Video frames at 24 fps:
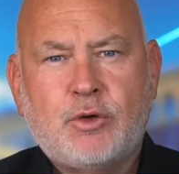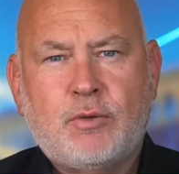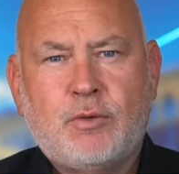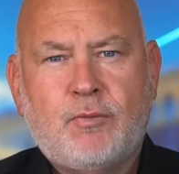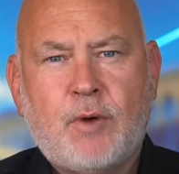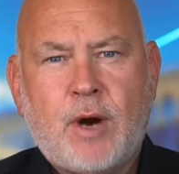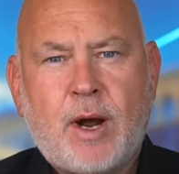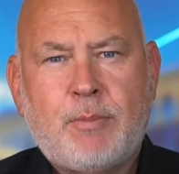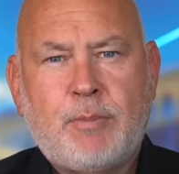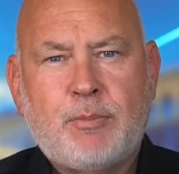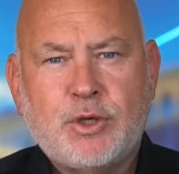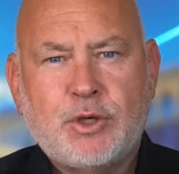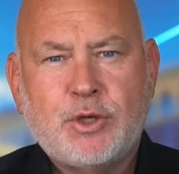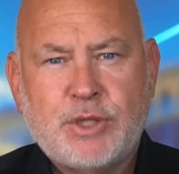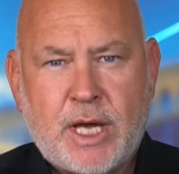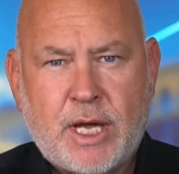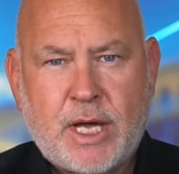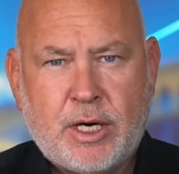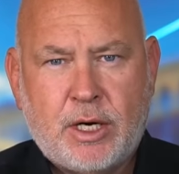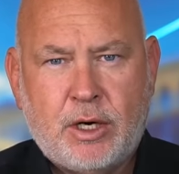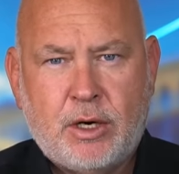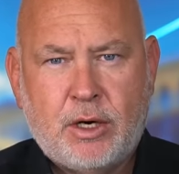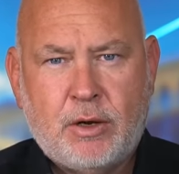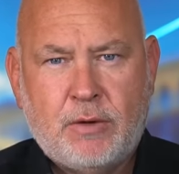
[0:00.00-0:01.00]
of
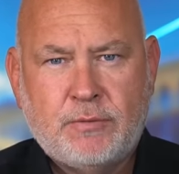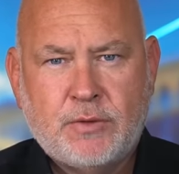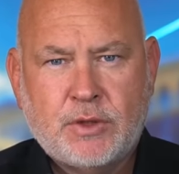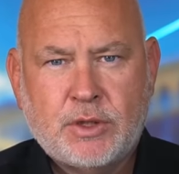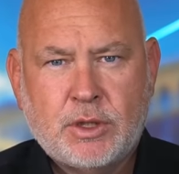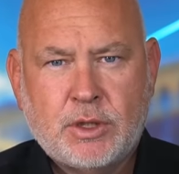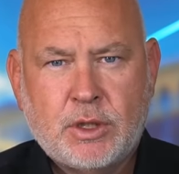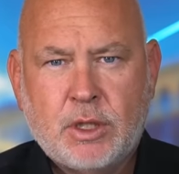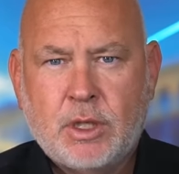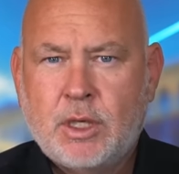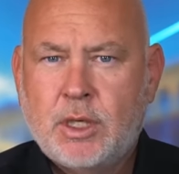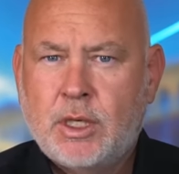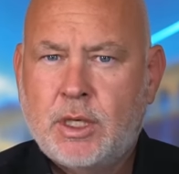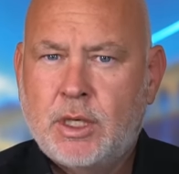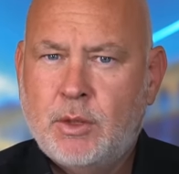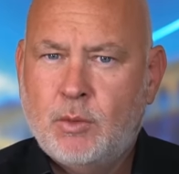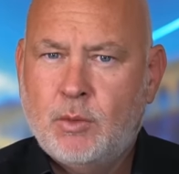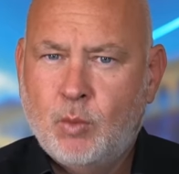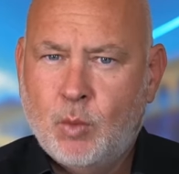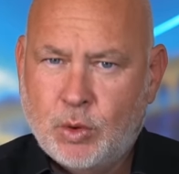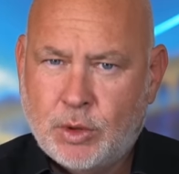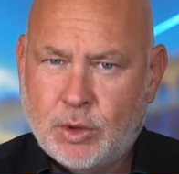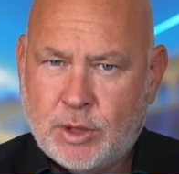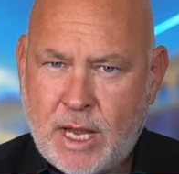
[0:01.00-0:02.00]
Representatives
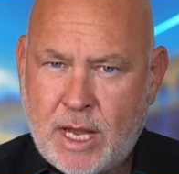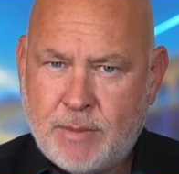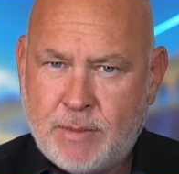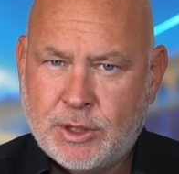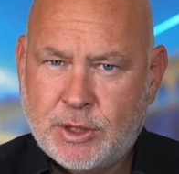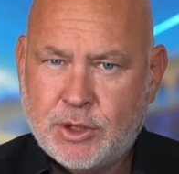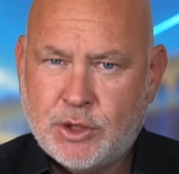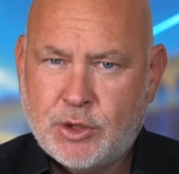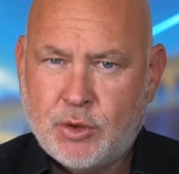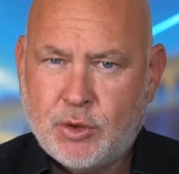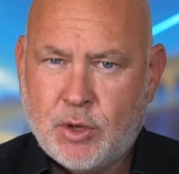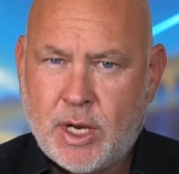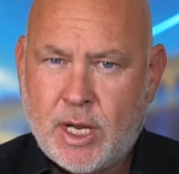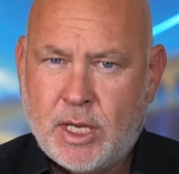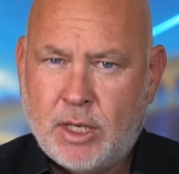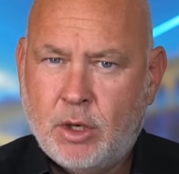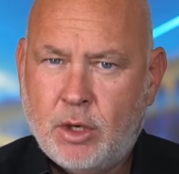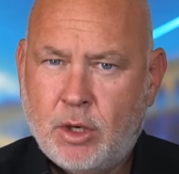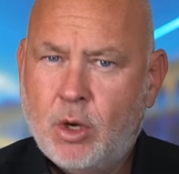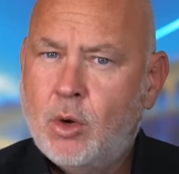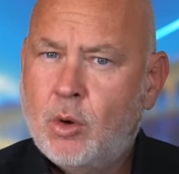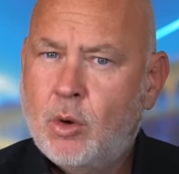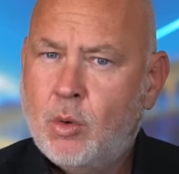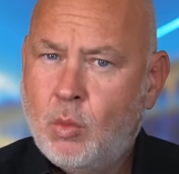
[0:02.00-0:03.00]
will
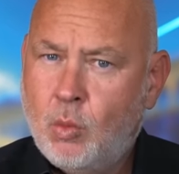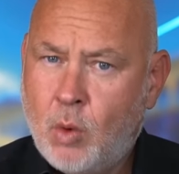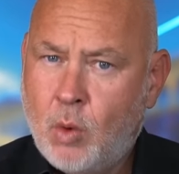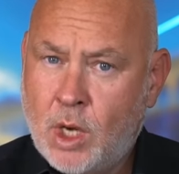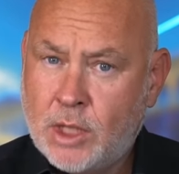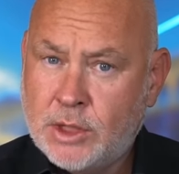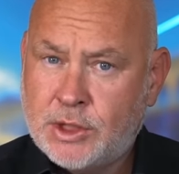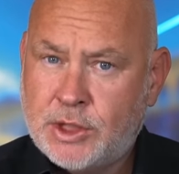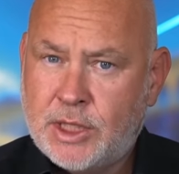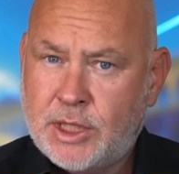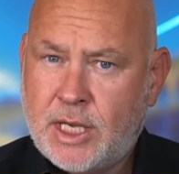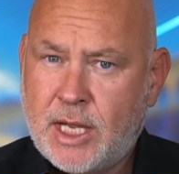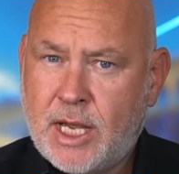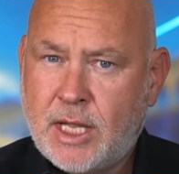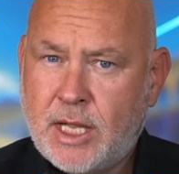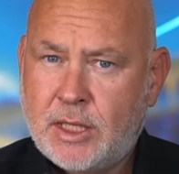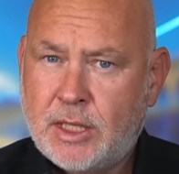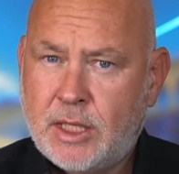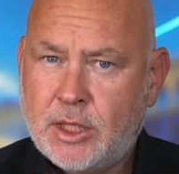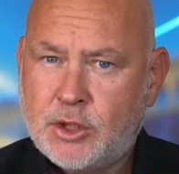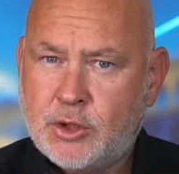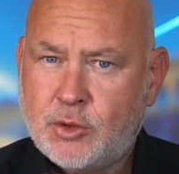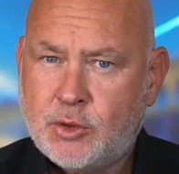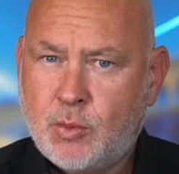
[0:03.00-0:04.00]
demonstrate once again
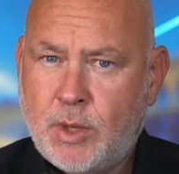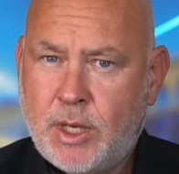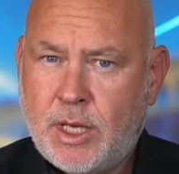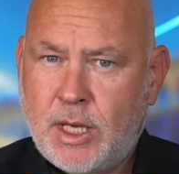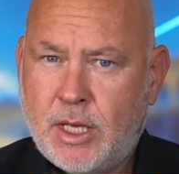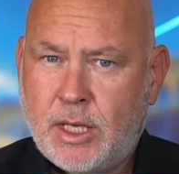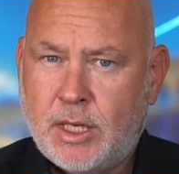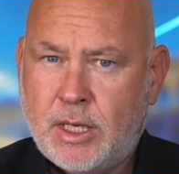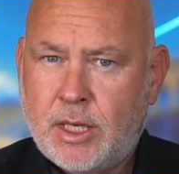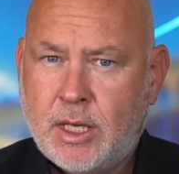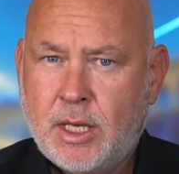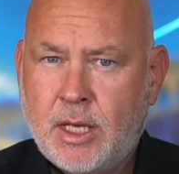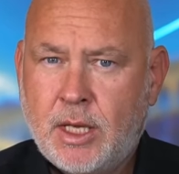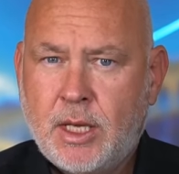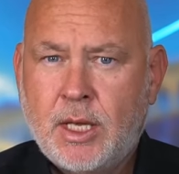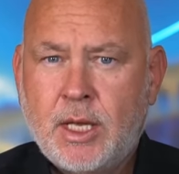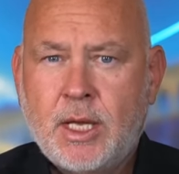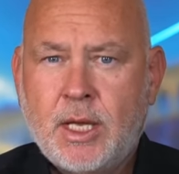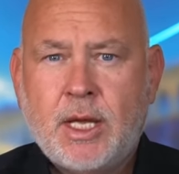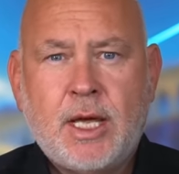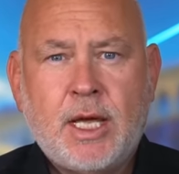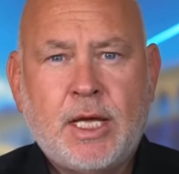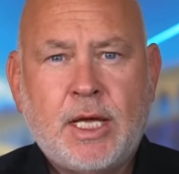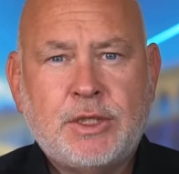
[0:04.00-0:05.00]
this week
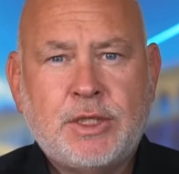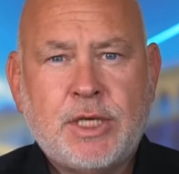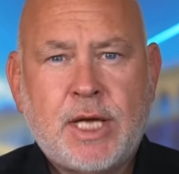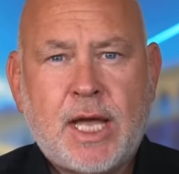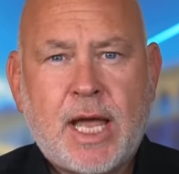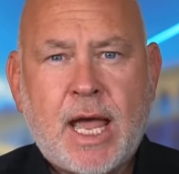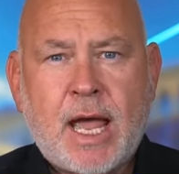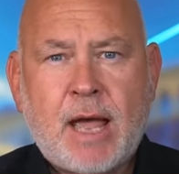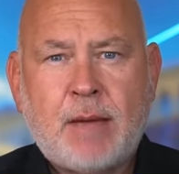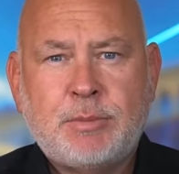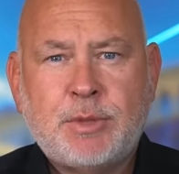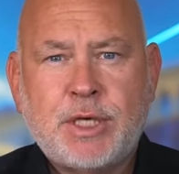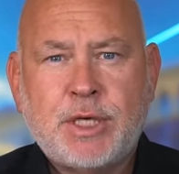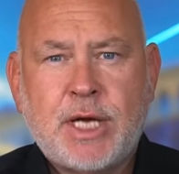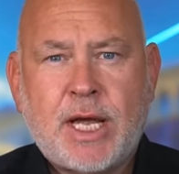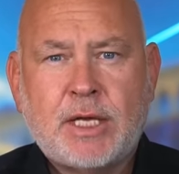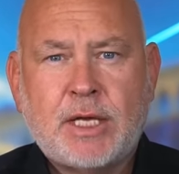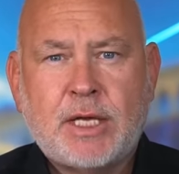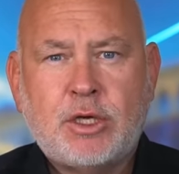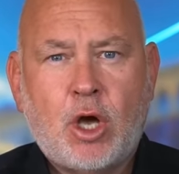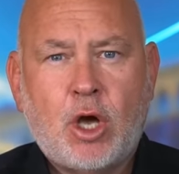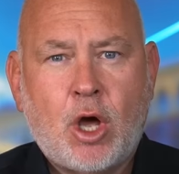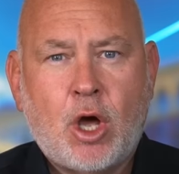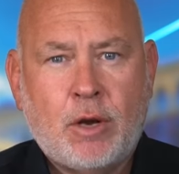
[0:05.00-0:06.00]
its
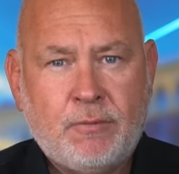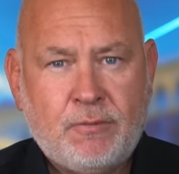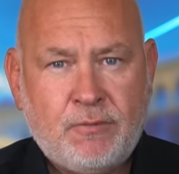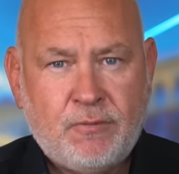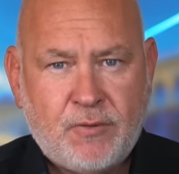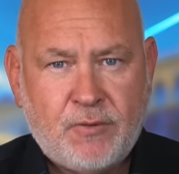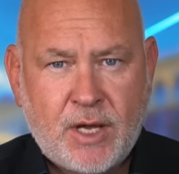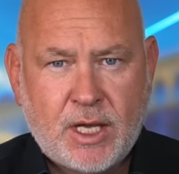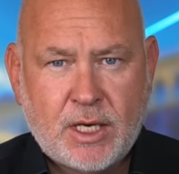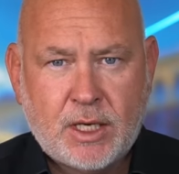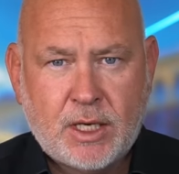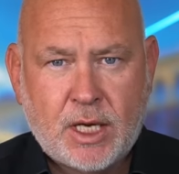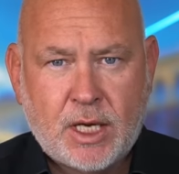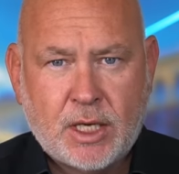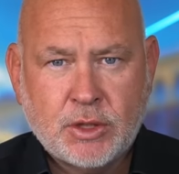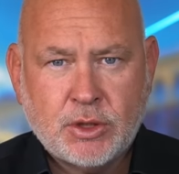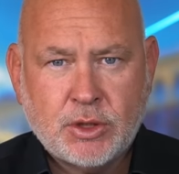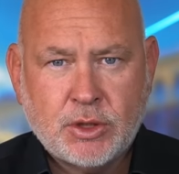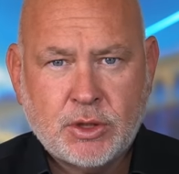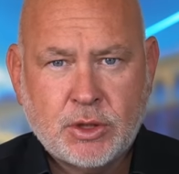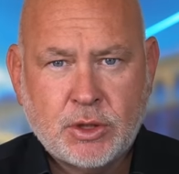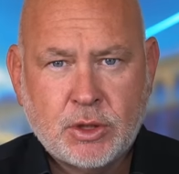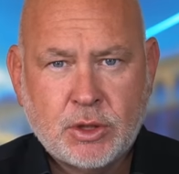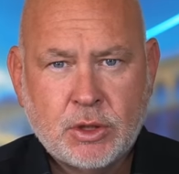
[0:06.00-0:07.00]
abject
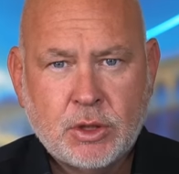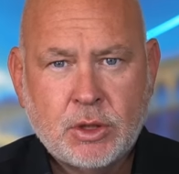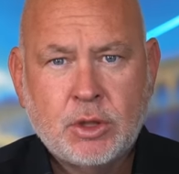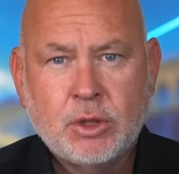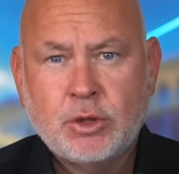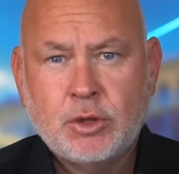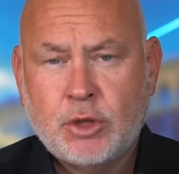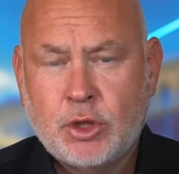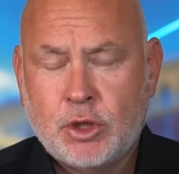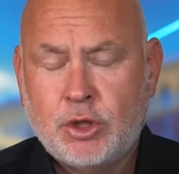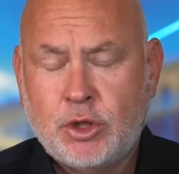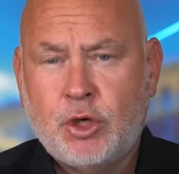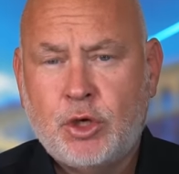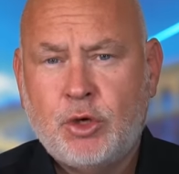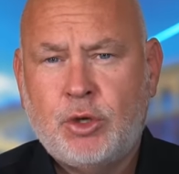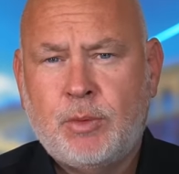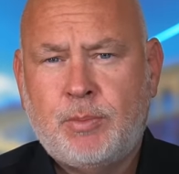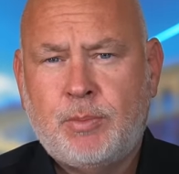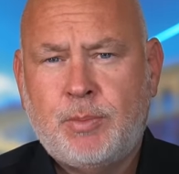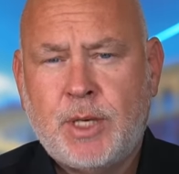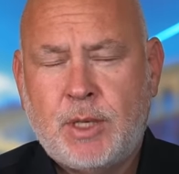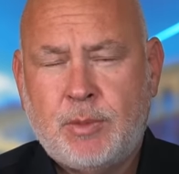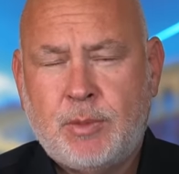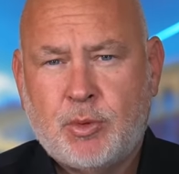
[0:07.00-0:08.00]
unfitness to do the
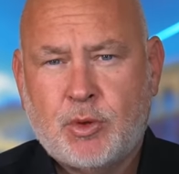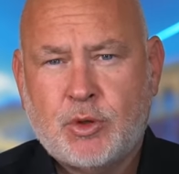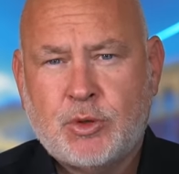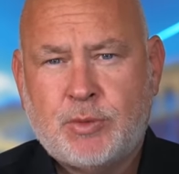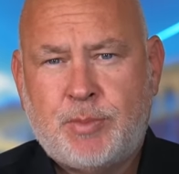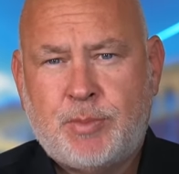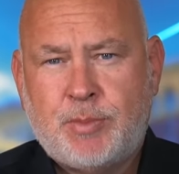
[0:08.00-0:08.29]
people's